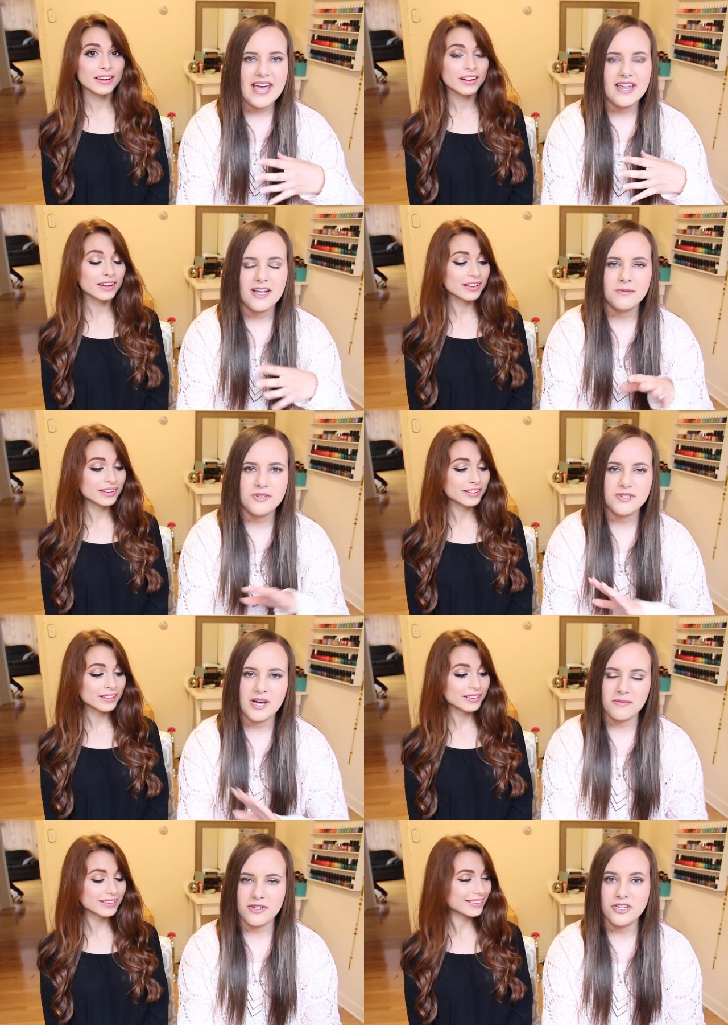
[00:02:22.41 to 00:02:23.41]
Speaker 1: and helps you
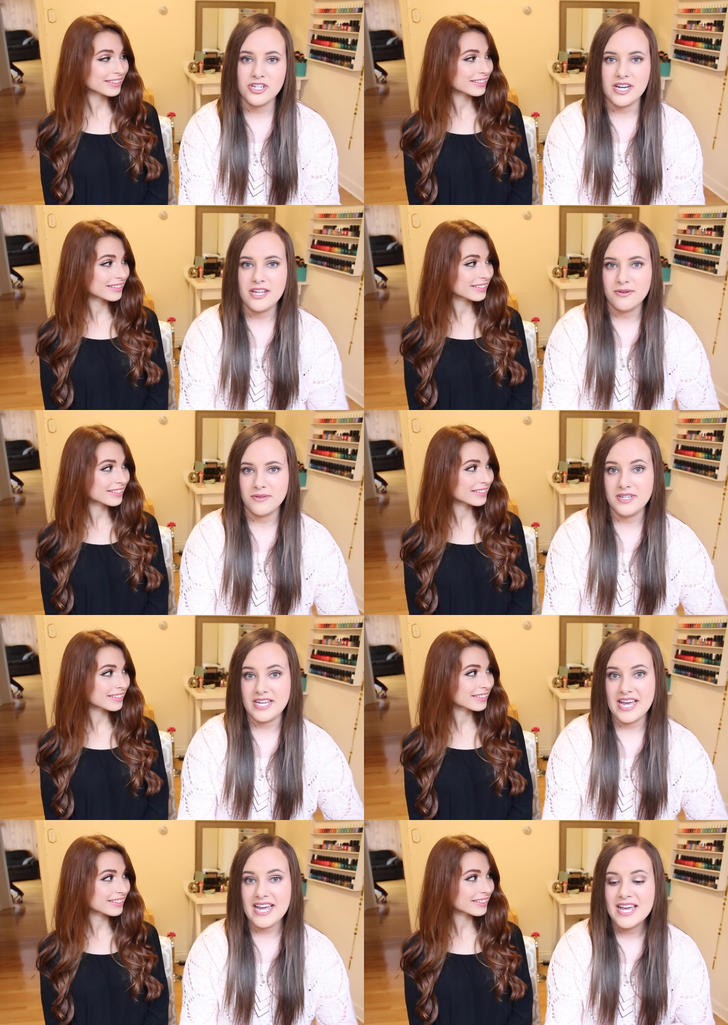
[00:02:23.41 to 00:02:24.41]
stop looking shiny throughout the
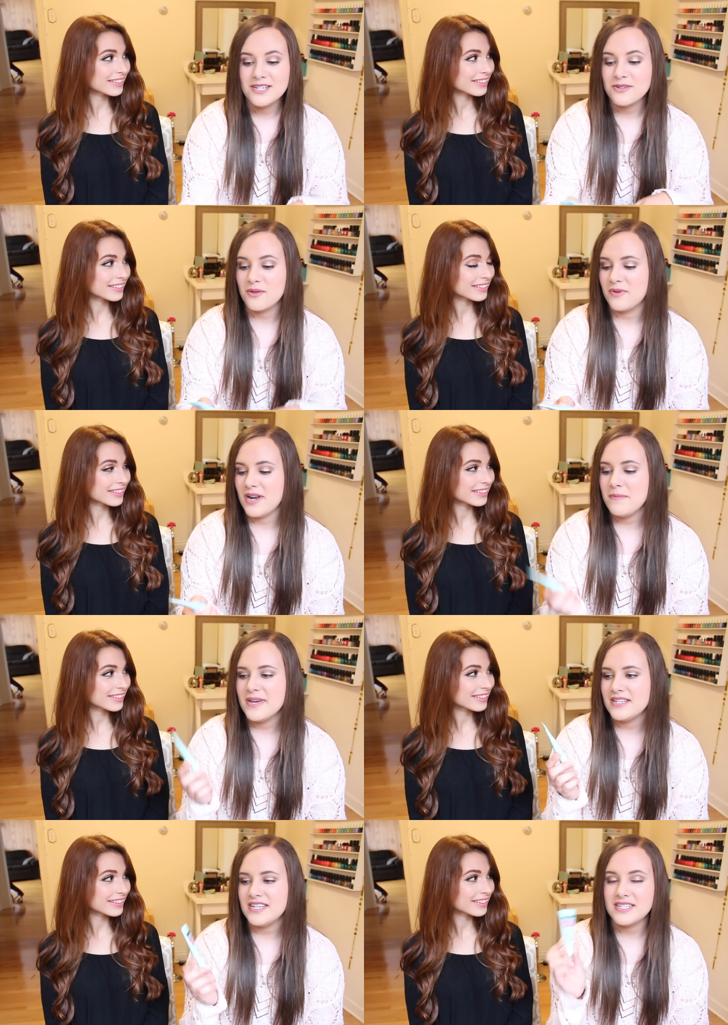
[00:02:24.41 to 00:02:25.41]
day. So the one I
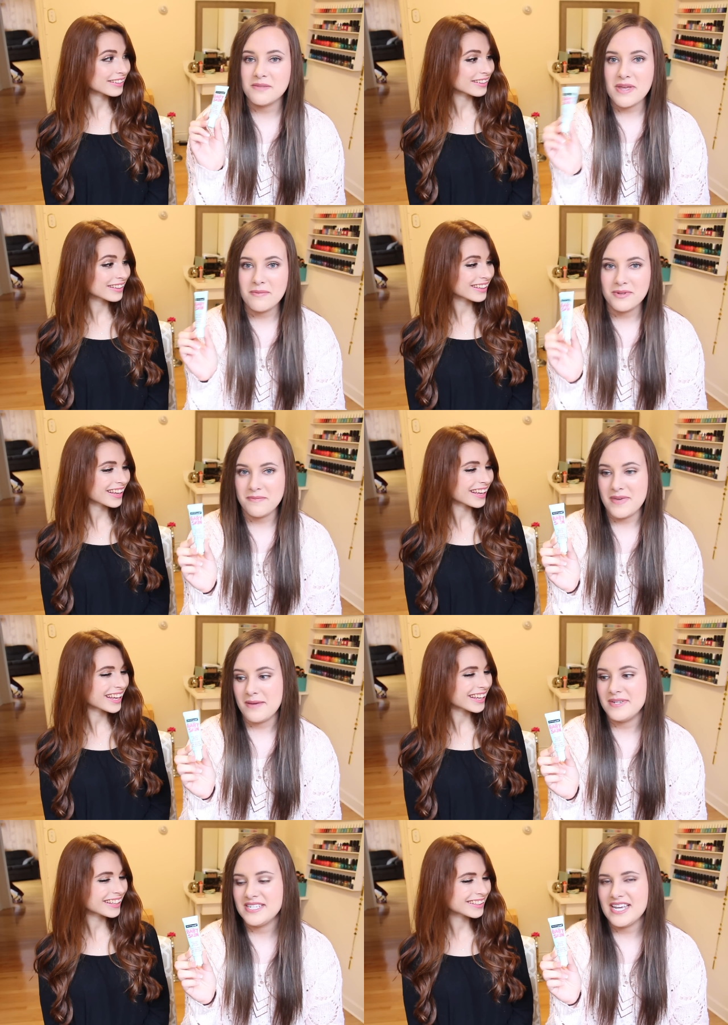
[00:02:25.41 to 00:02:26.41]
picked is the Maybelline
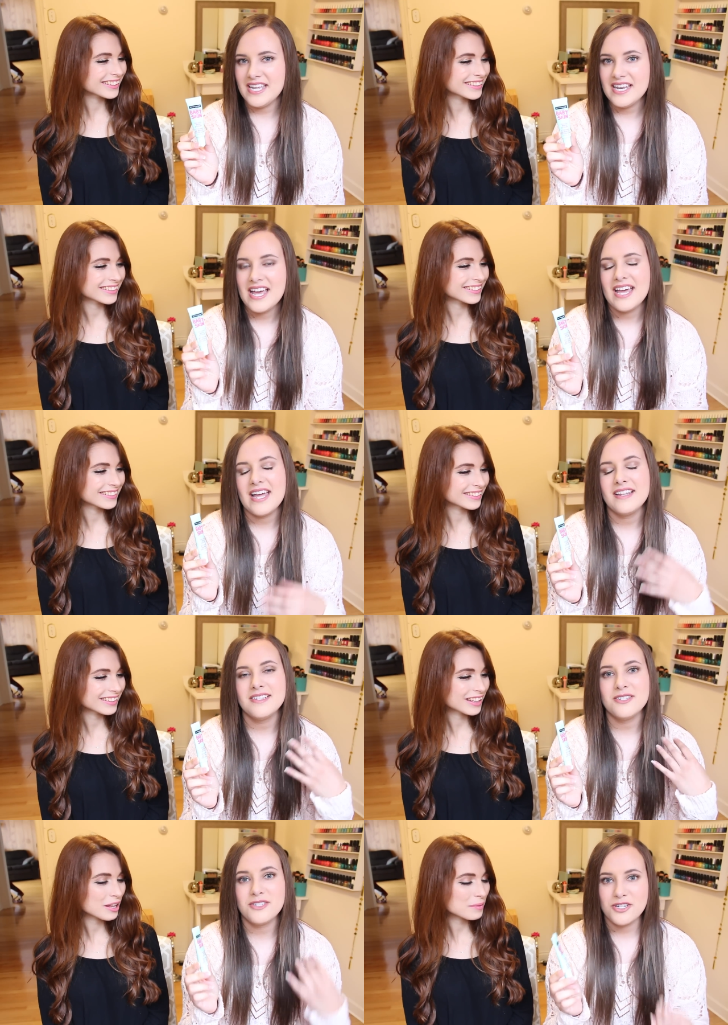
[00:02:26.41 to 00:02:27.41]
Baby Skin and
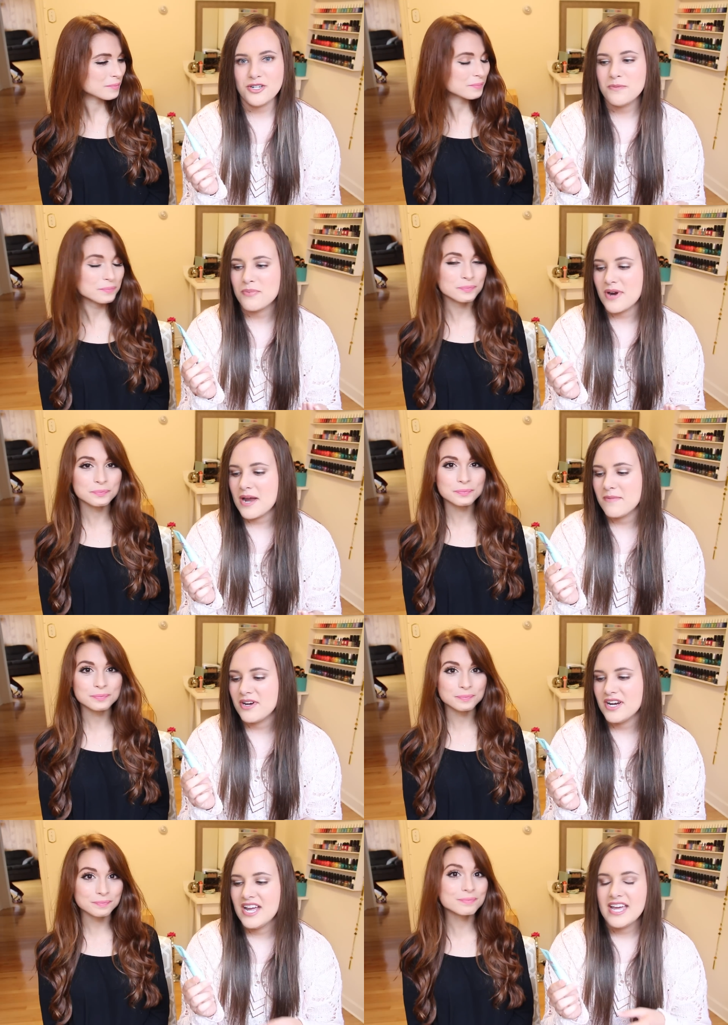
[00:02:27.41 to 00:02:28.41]
this is such a good
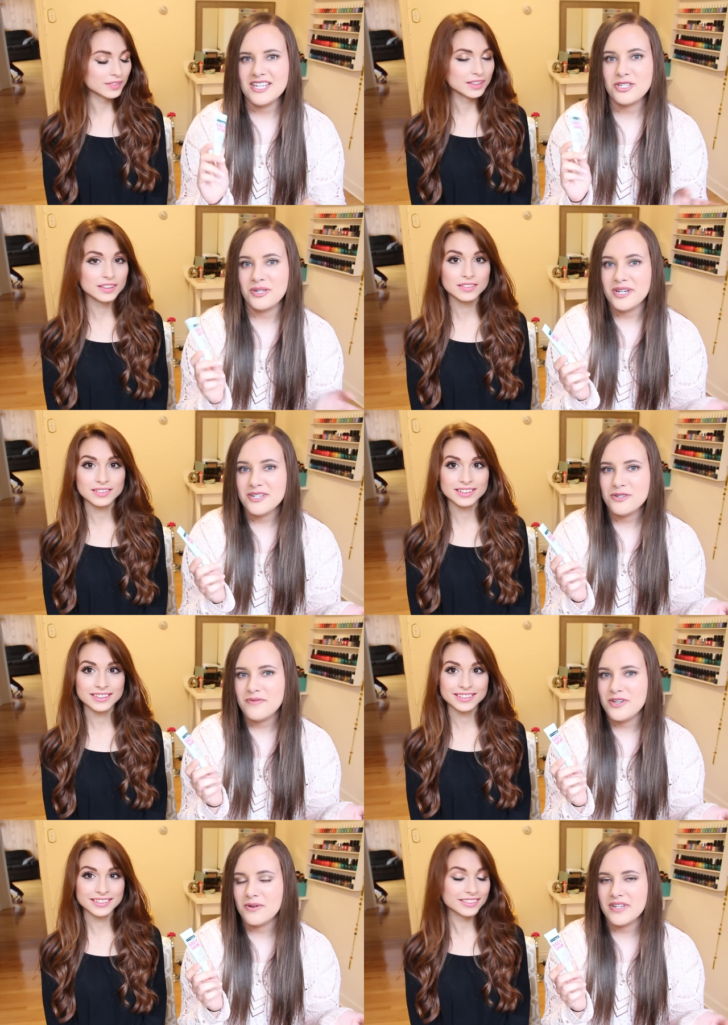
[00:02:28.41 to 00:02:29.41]
primer. It's clear
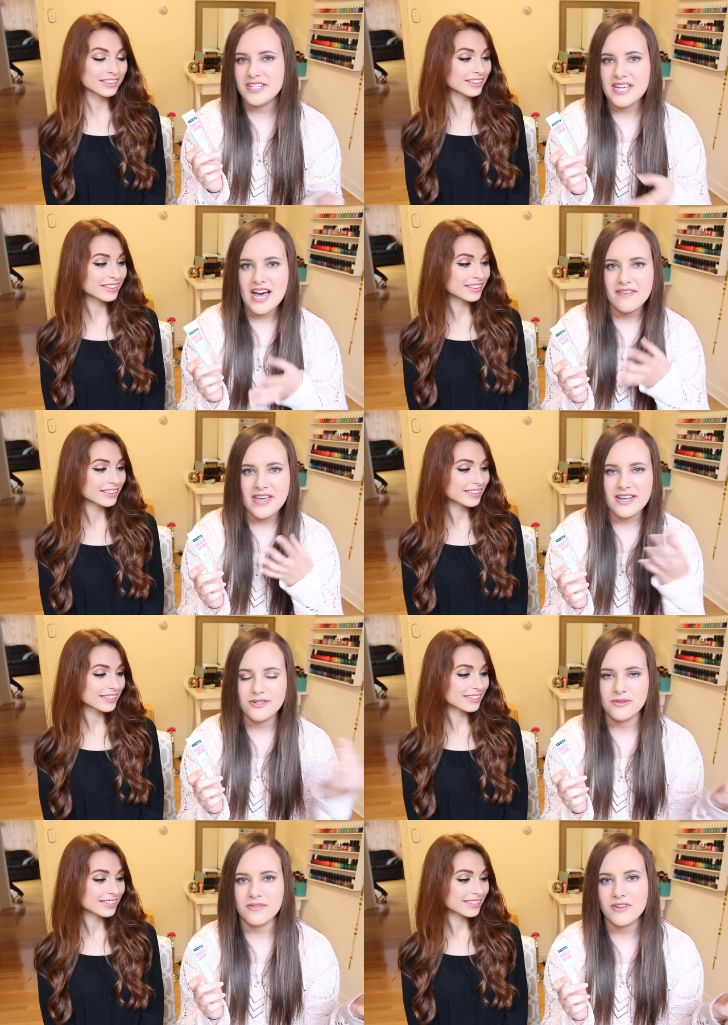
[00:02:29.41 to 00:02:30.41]
so if you don't like to have
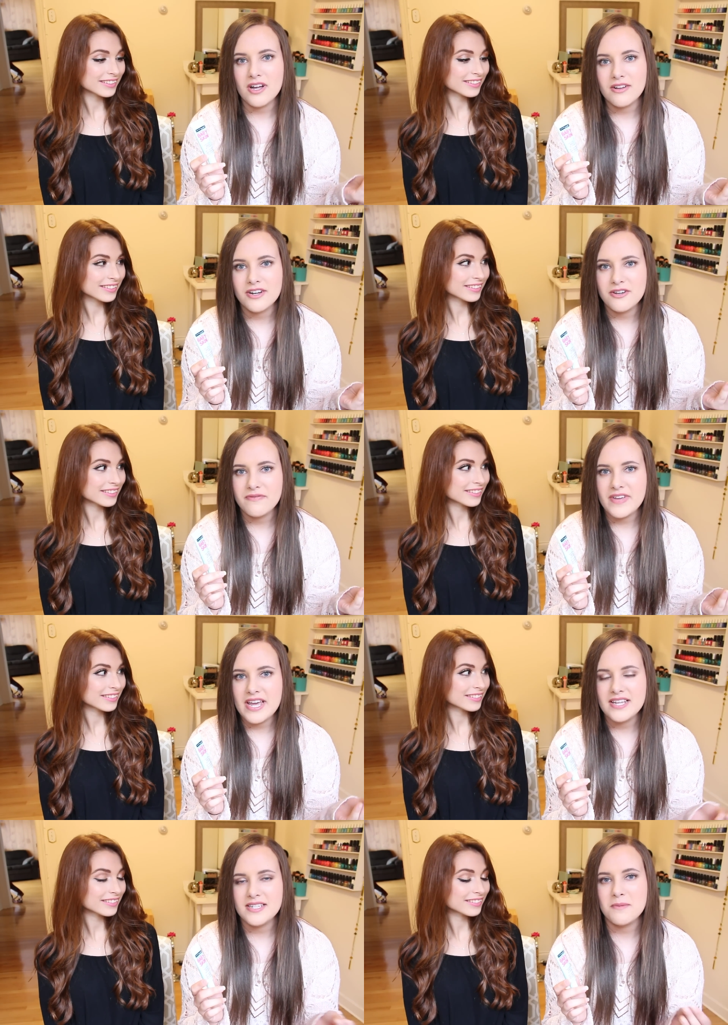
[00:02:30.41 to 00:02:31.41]
any sort of color on your
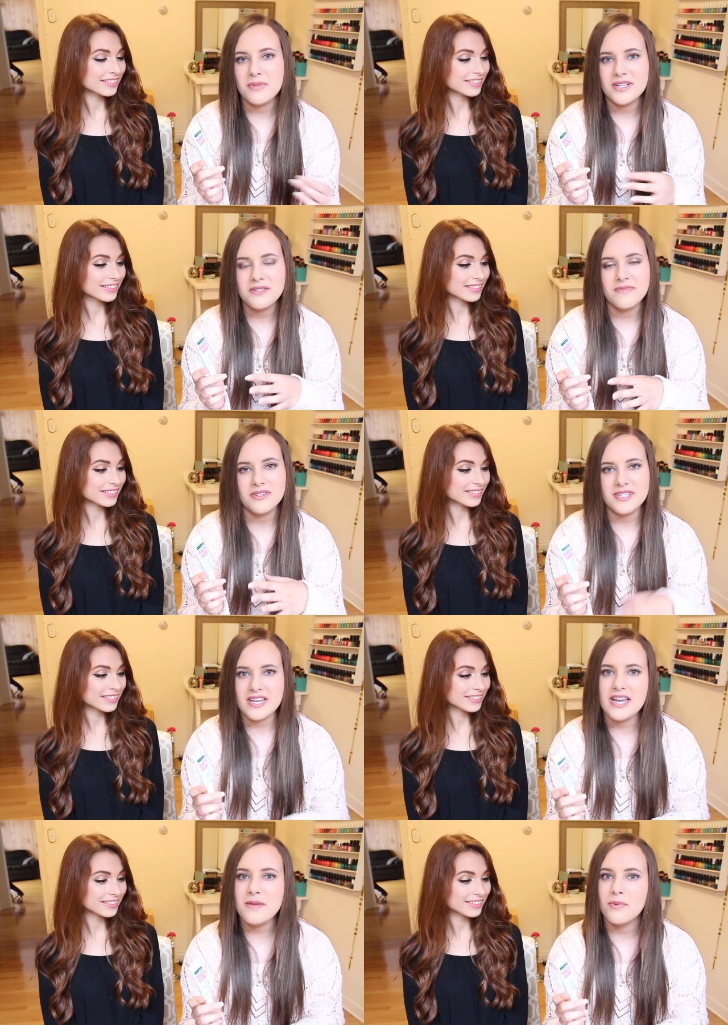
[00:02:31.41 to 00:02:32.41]
face and plus it fills
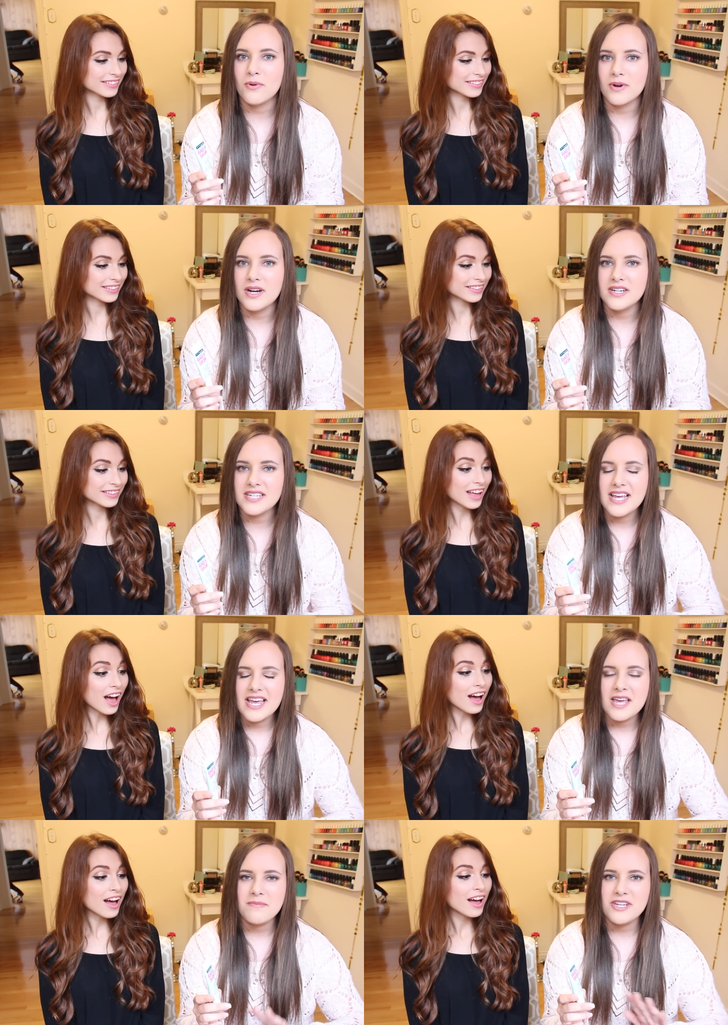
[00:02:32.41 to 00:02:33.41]
in any pores
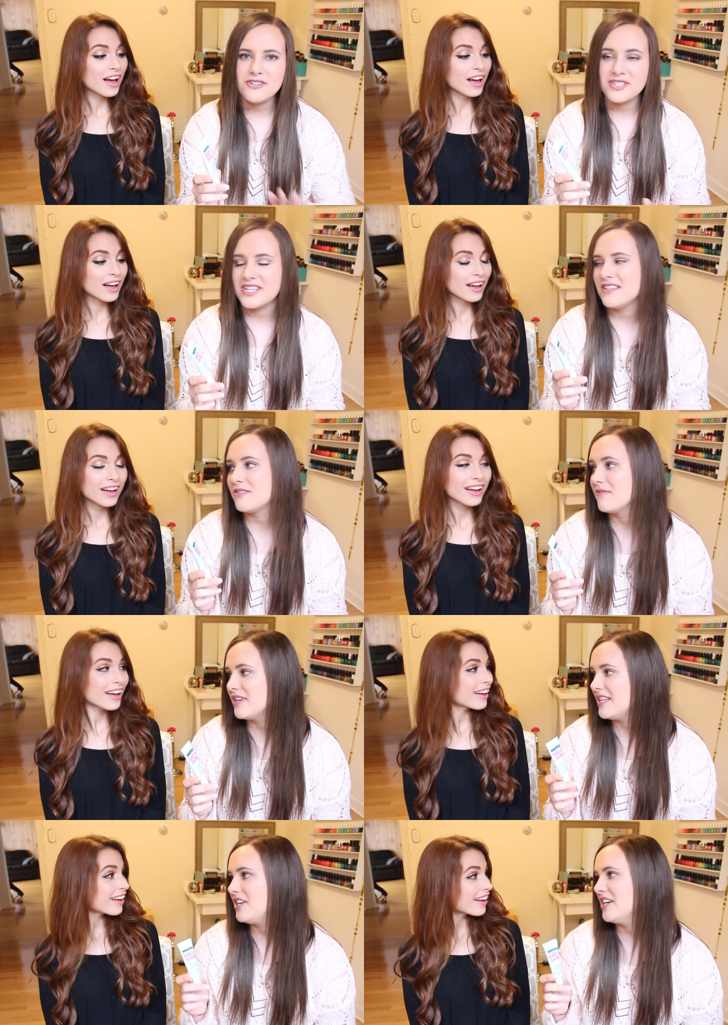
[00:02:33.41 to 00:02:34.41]
and makes your skin look really